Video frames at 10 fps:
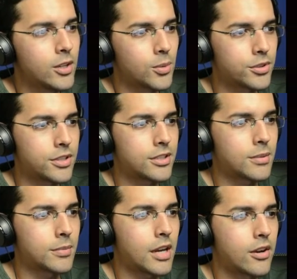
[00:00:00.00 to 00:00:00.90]
We're seeing
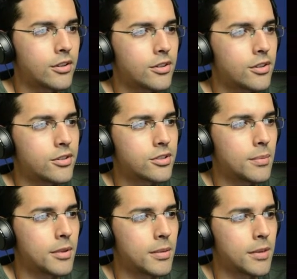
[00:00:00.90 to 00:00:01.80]
some characters.
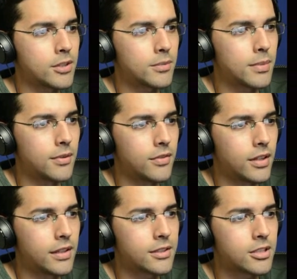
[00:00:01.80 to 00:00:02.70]
Some of them I assume to be villains.